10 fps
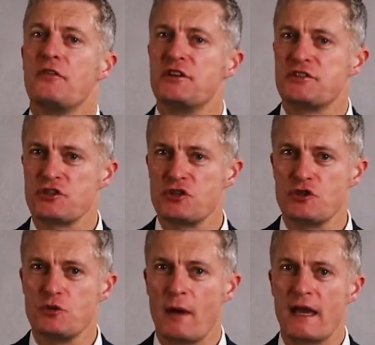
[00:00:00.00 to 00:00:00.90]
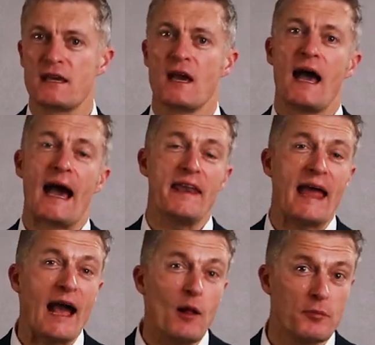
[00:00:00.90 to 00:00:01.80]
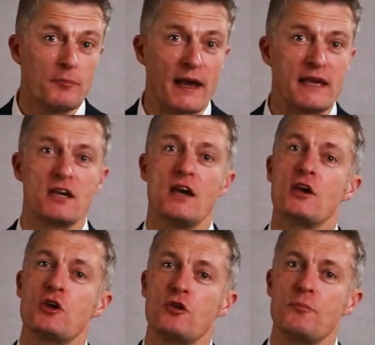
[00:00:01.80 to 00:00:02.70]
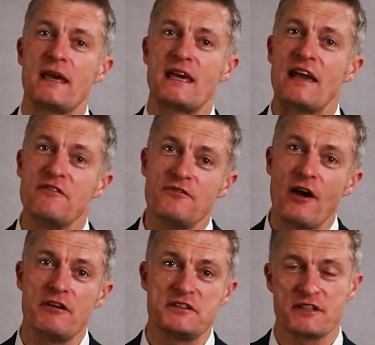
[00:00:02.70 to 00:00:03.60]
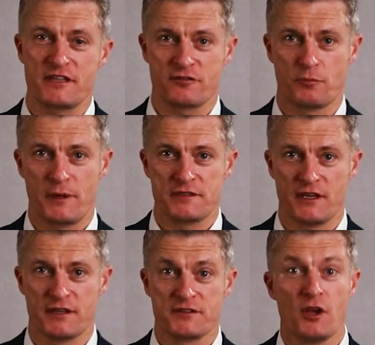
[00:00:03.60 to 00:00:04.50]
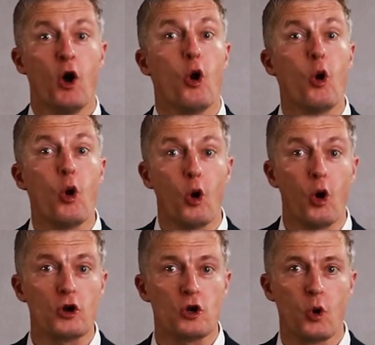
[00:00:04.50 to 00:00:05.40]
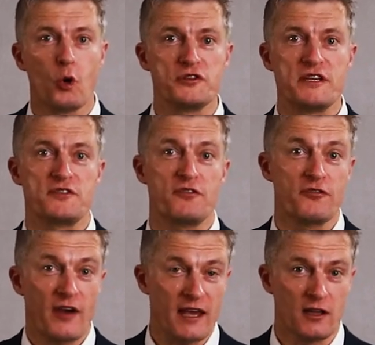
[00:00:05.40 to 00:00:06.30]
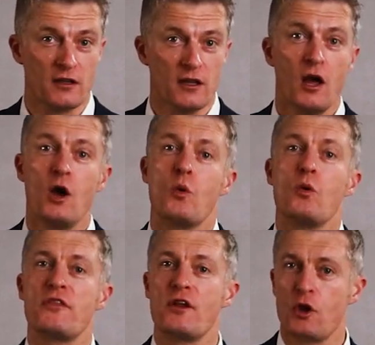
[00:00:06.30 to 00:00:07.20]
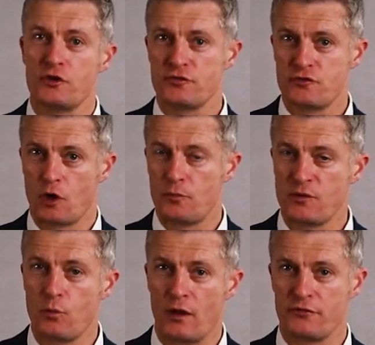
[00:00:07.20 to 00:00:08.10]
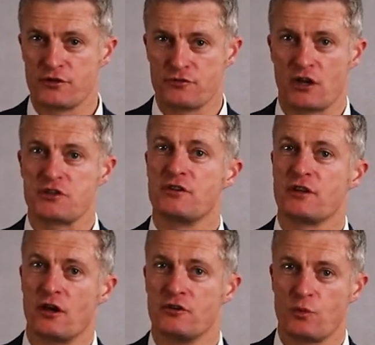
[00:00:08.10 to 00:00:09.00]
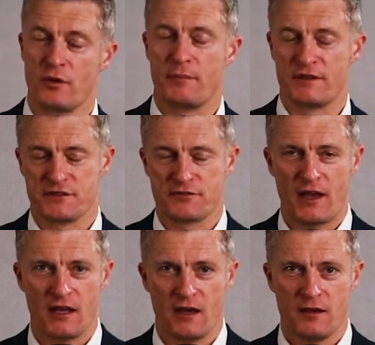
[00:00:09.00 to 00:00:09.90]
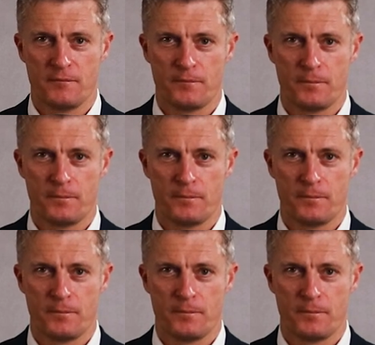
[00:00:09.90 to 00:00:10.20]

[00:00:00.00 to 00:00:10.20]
The decisions you make and help make could make a very successful business or cause it to fail with the loss of jobs and wealth destruction that goes with business failure.